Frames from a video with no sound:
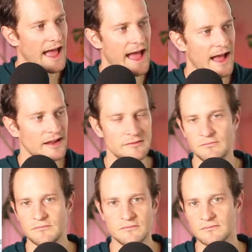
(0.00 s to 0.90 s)
add
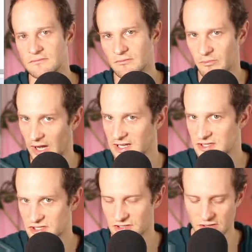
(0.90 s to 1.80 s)

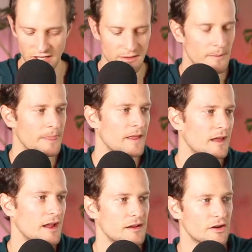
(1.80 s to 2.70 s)
bytes to it.
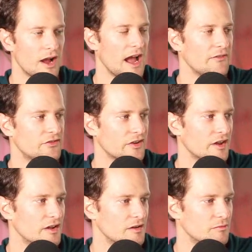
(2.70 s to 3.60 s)
You don't have
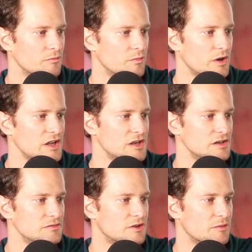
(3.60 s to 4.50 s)
to
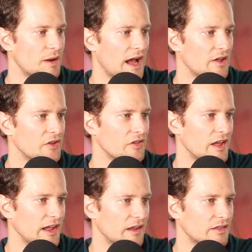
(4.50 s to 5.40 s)
recompile the
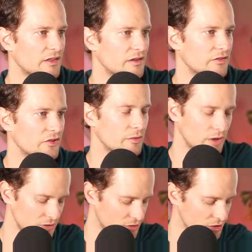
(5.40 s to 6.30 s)
length. So
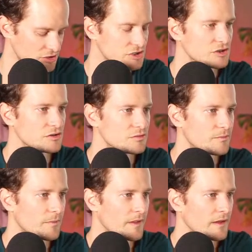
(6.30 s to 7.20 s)
what you could do,
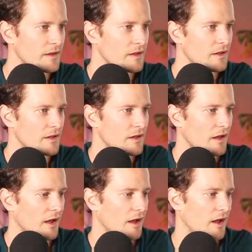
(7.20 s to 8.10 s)

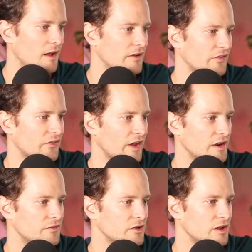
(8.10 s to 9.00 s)
instead
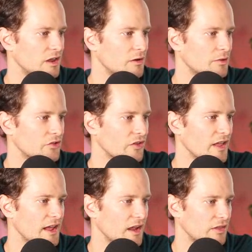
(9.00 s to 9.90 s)
of doing equals
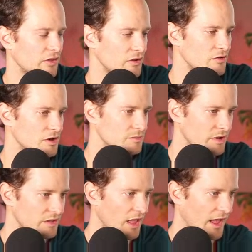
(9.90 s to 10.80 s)
length, you could
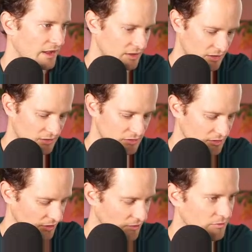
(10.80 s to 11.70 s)
be like, you
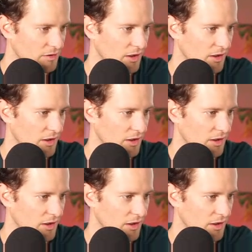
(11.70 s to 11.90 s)
know,